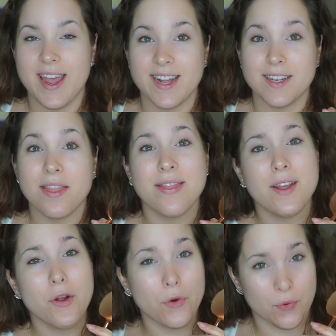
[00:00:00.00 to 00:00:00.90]
And
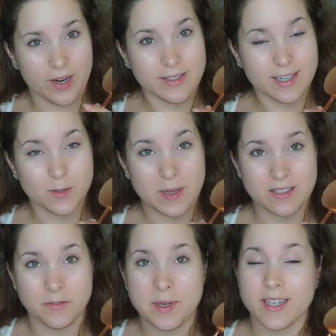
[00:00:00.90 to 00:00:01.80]
they are crazy
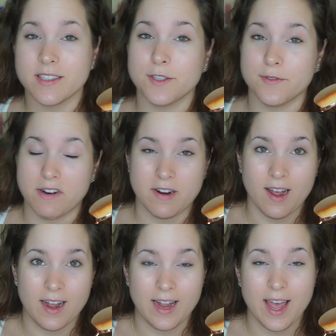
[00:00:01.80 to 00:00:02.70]
expensive because they're very
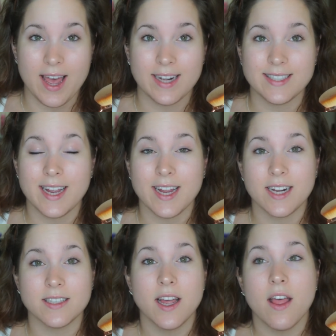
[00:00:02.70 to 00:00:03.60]
high end,
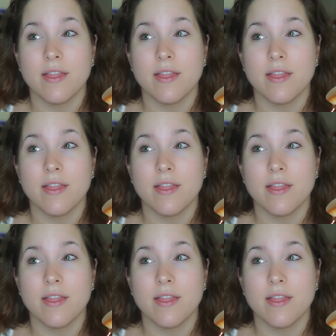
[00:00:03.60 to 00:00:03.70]
and